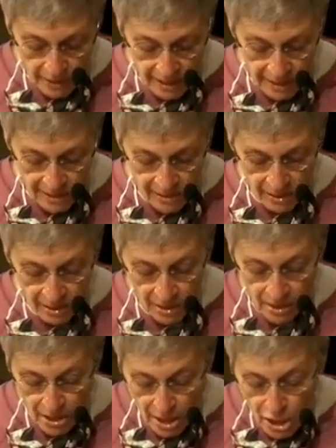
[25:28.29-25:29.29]

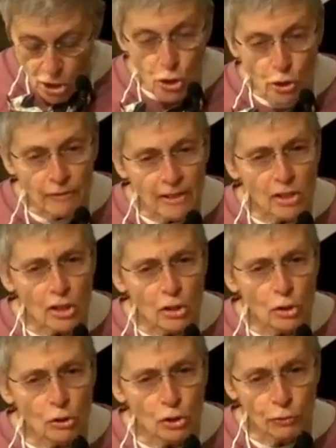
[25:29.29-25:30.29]
season served as a
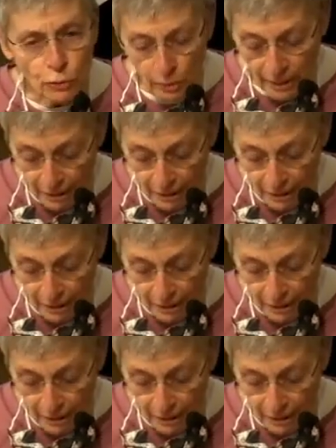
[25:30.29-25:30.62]
useful,